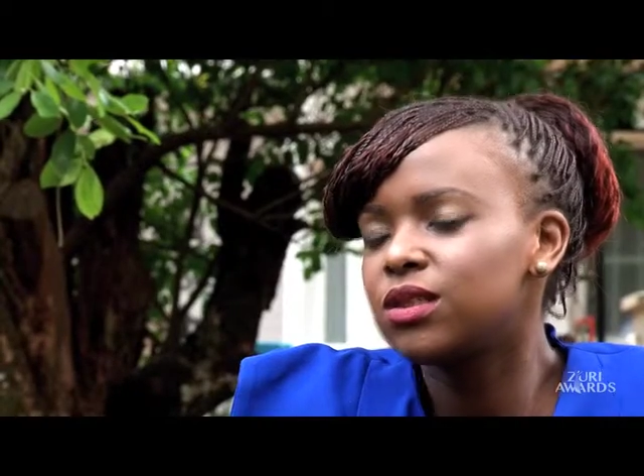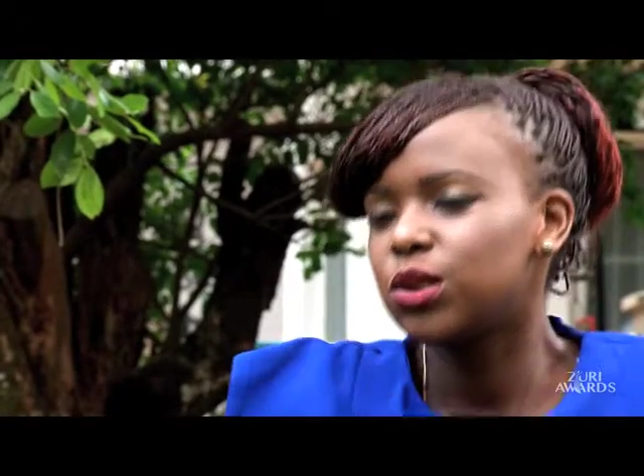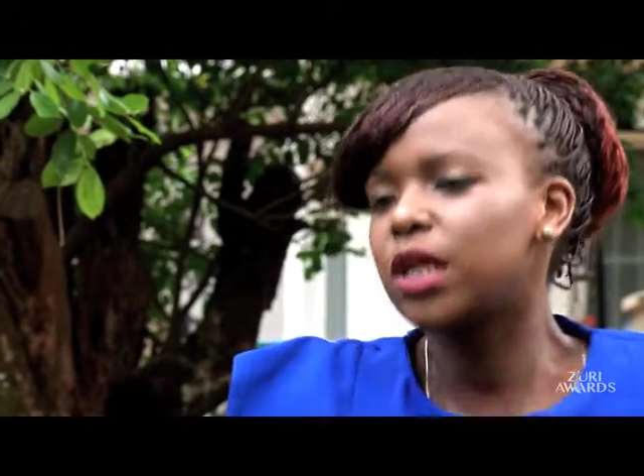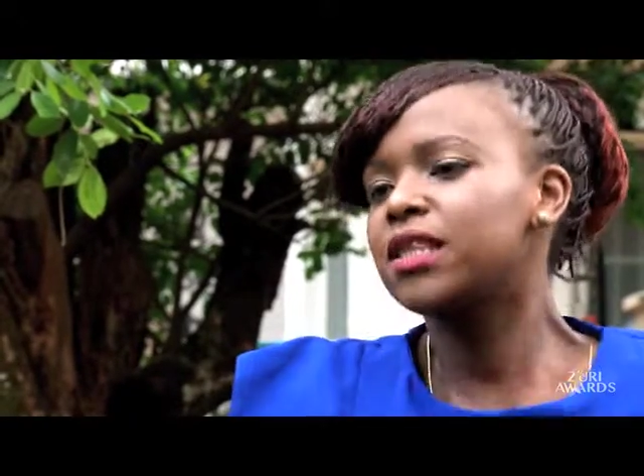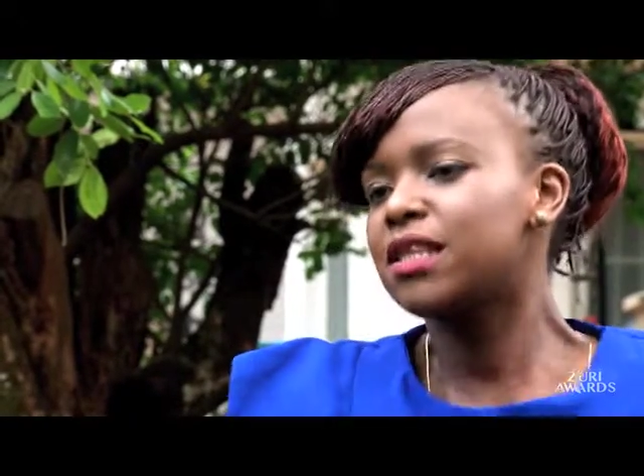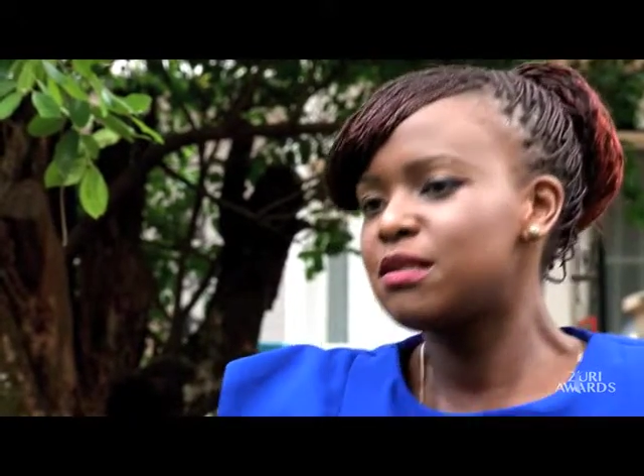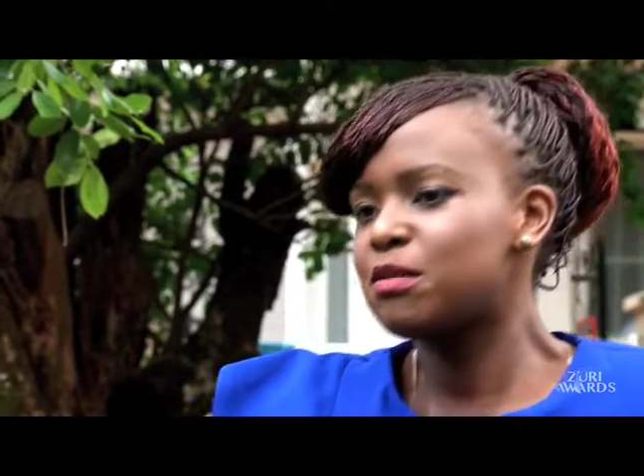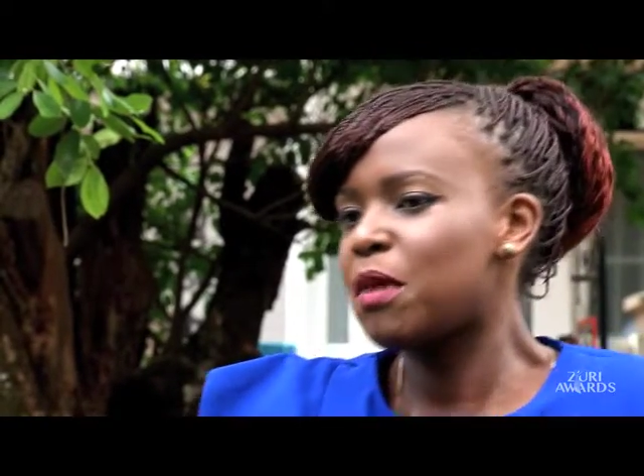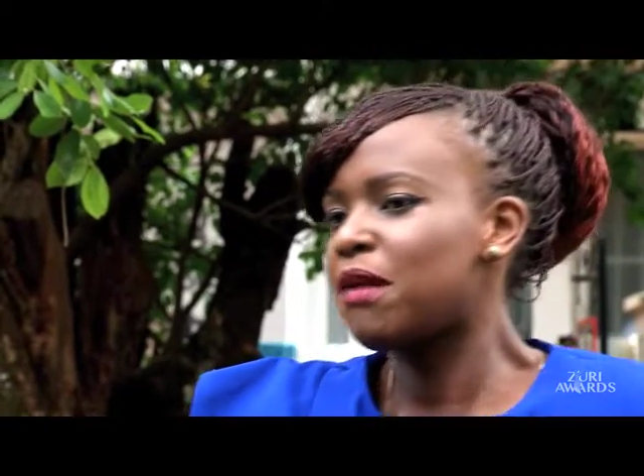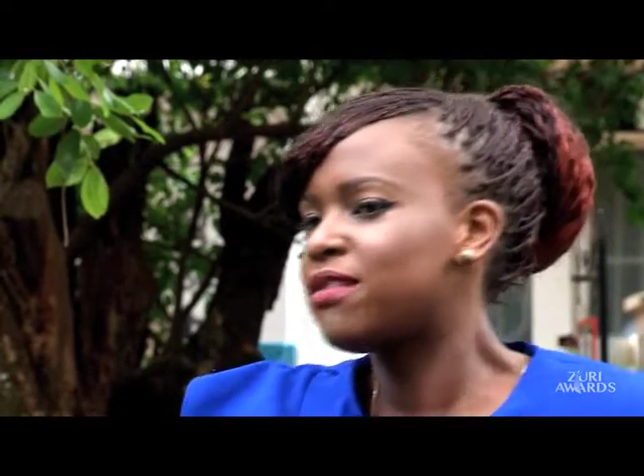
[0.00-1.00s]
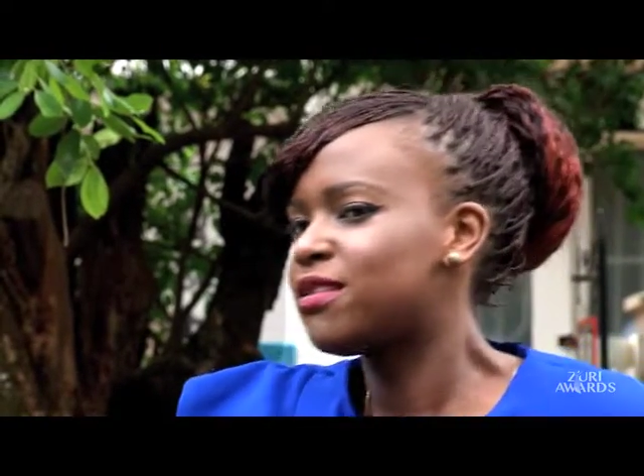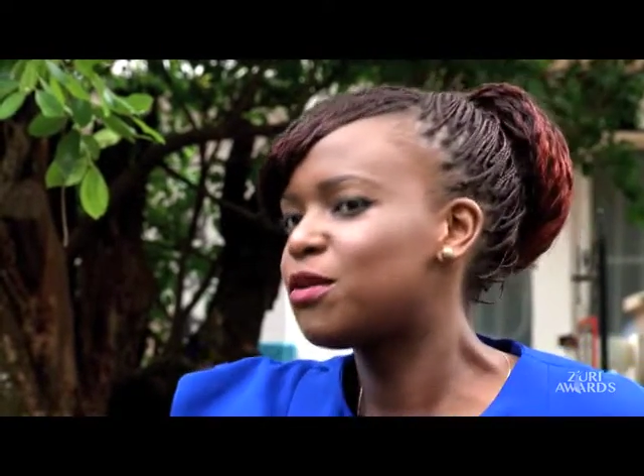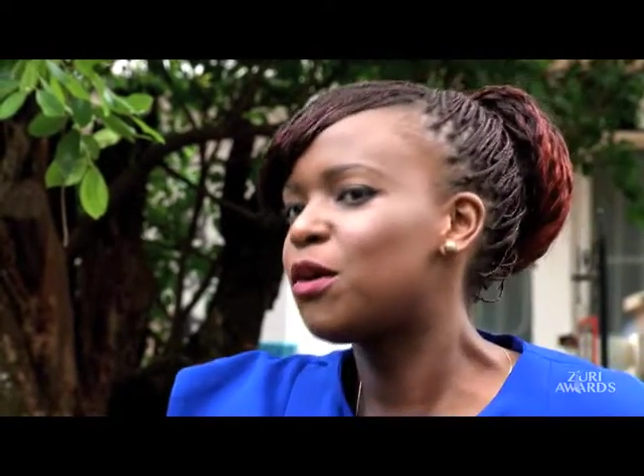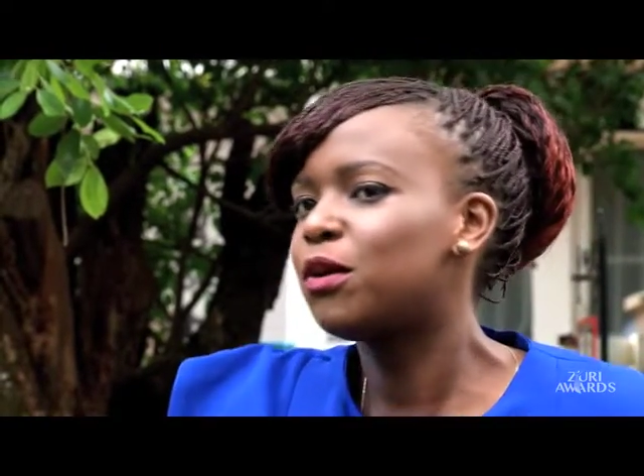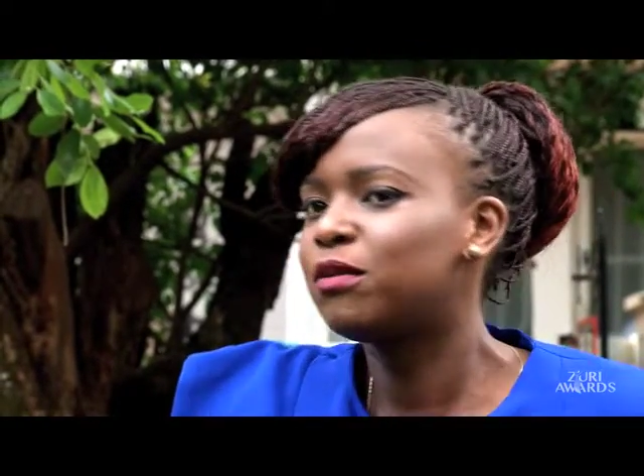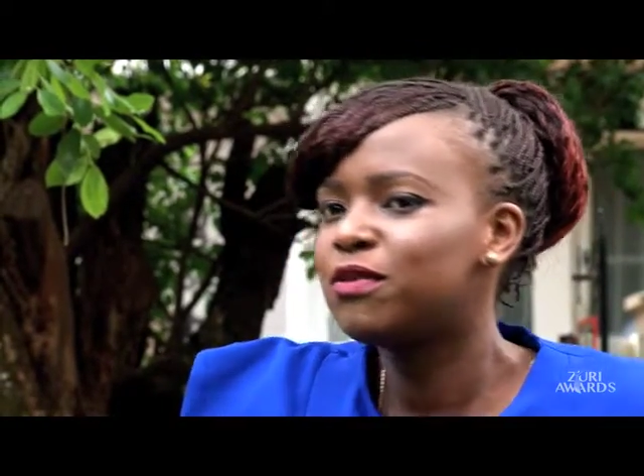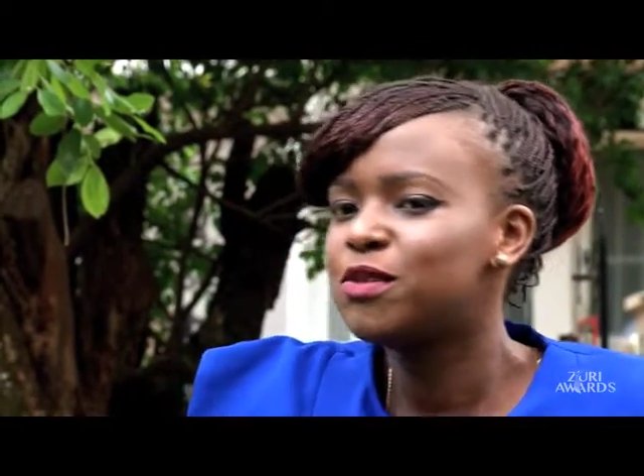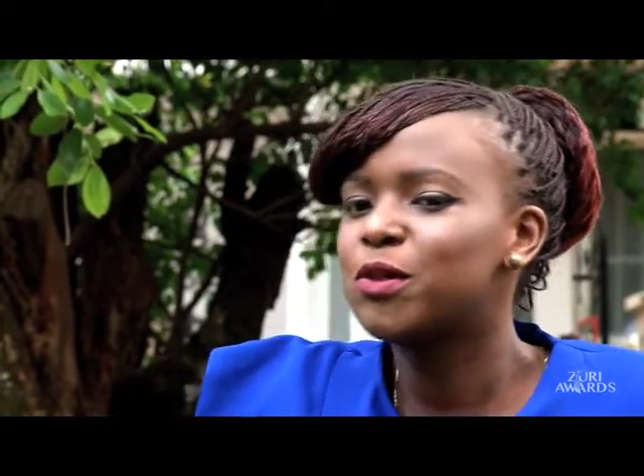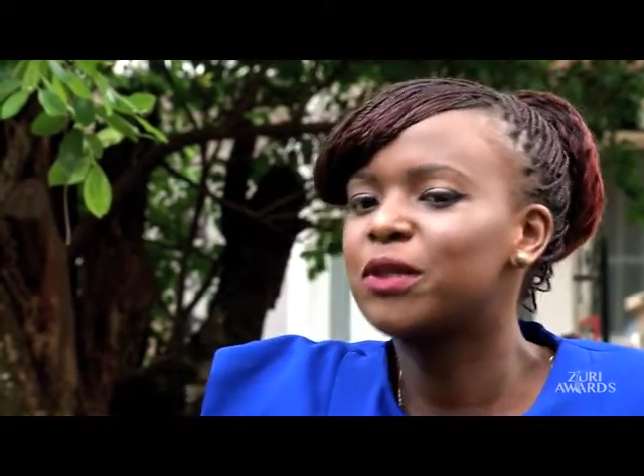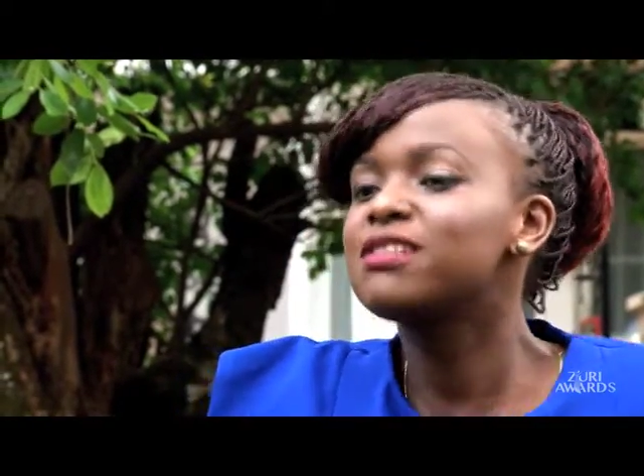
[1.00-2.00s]
strengthens my resolve
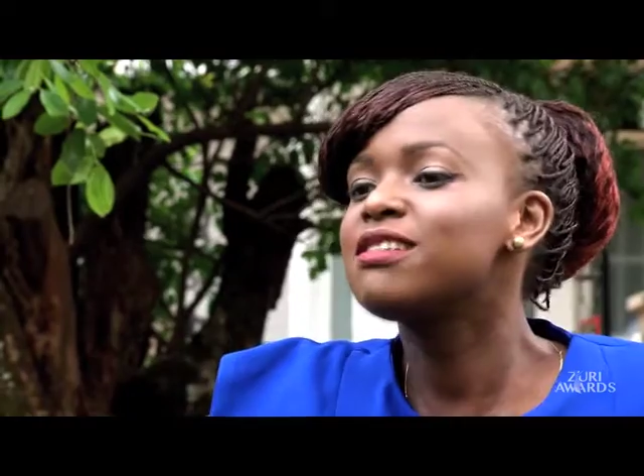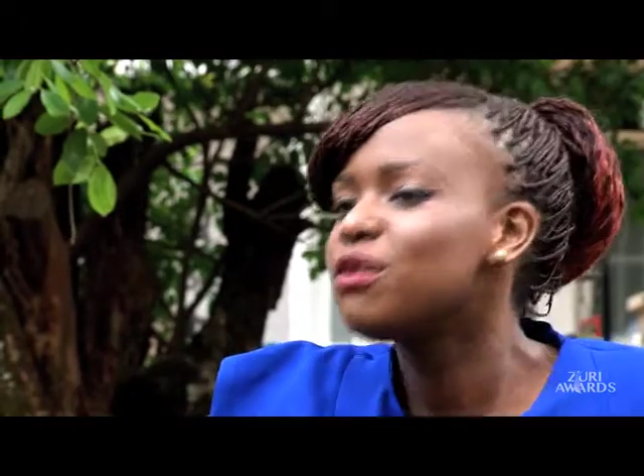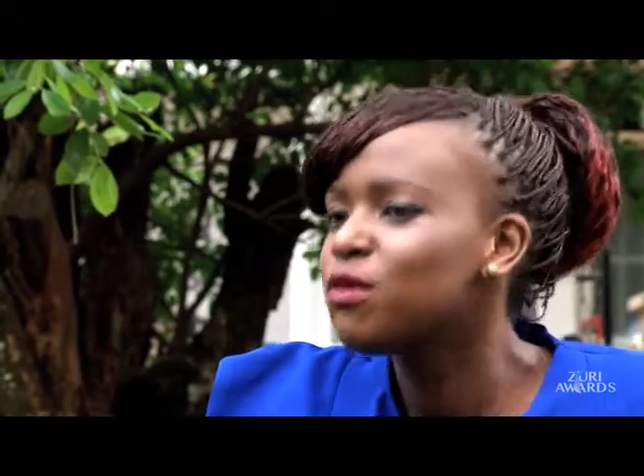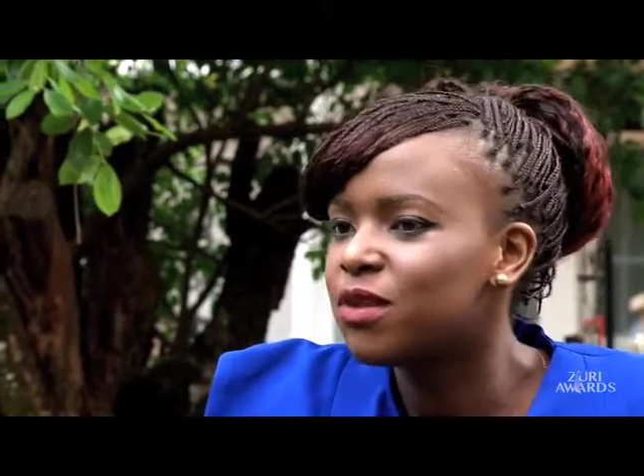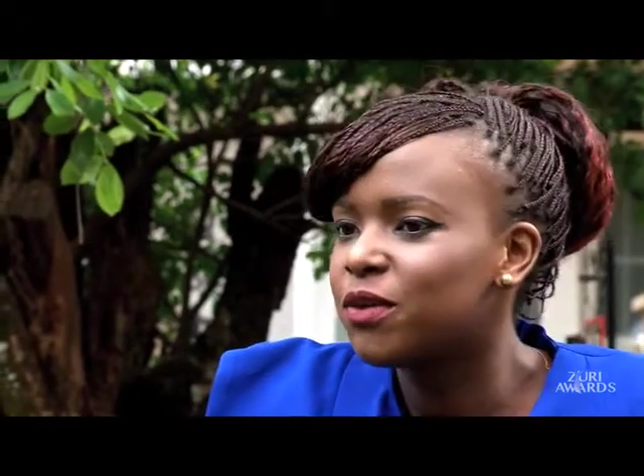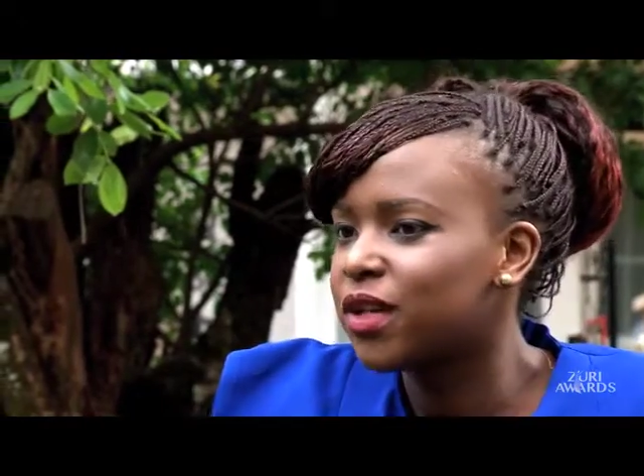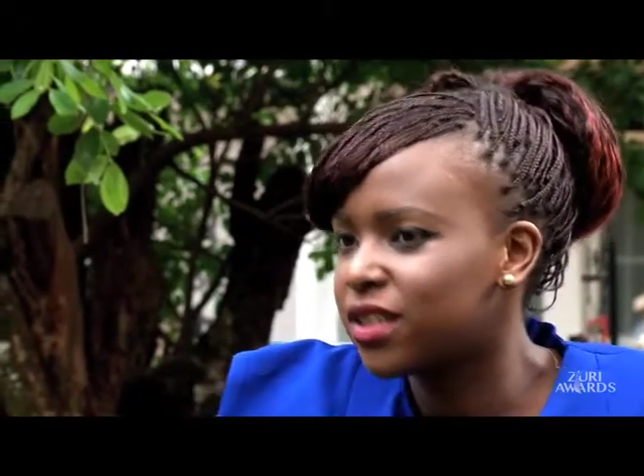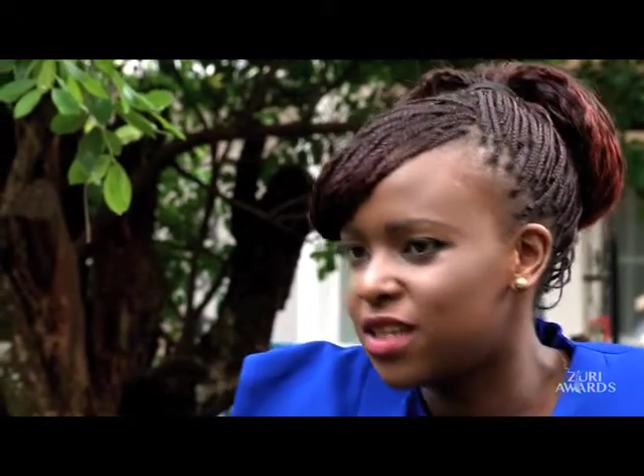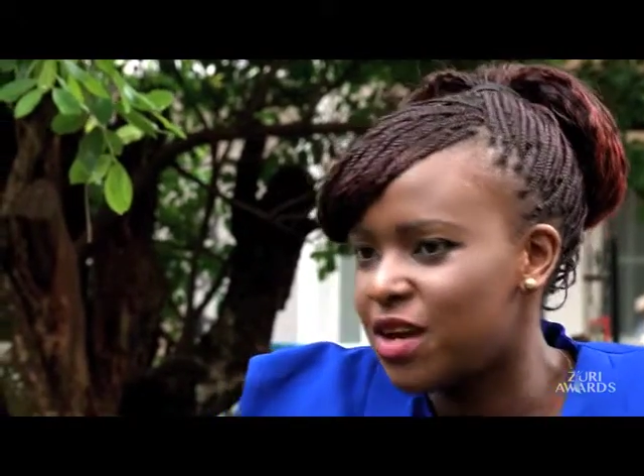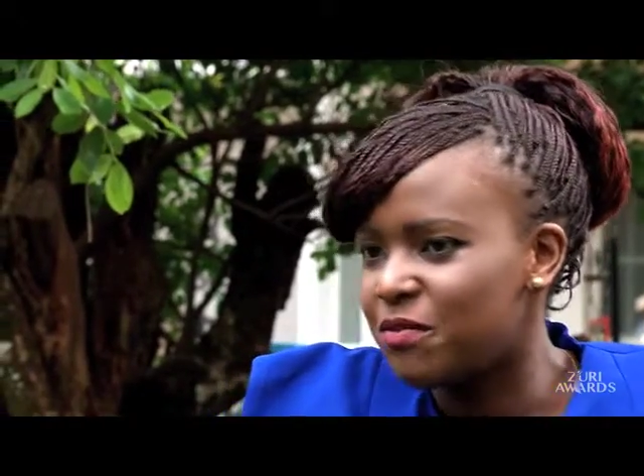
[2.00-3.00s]
to continue the work that